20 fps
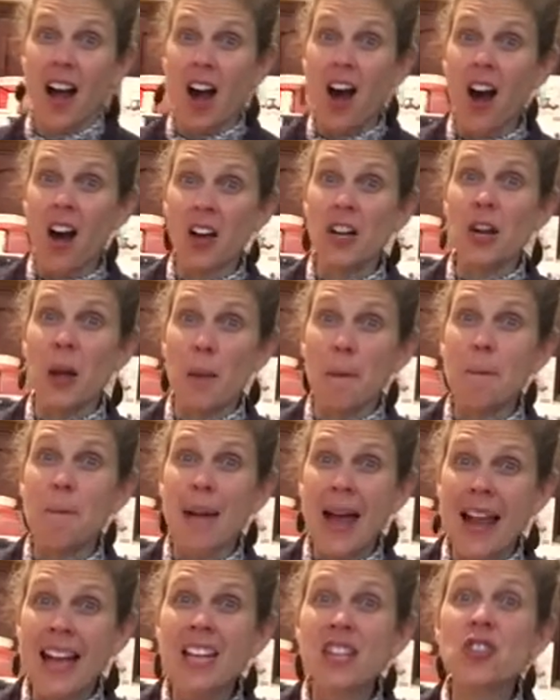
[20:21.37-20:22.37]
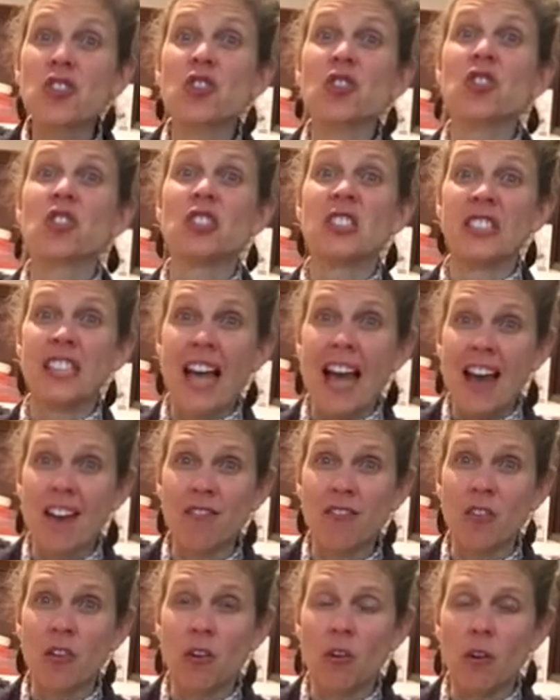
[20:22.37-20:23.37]
on a major
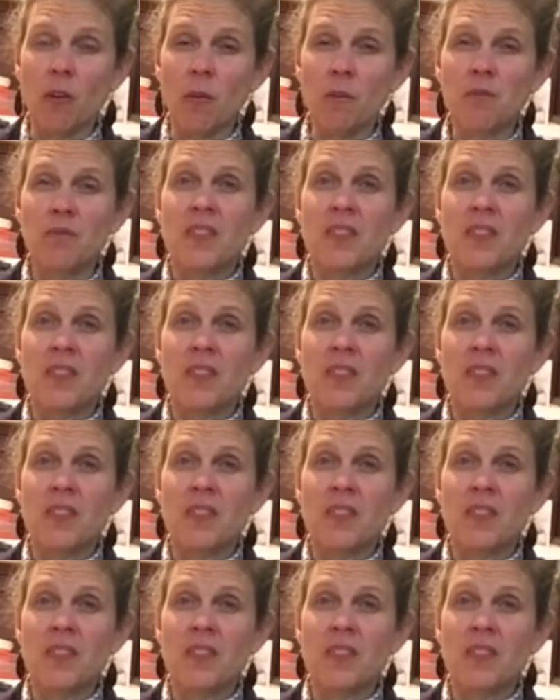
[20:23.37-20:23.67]
level,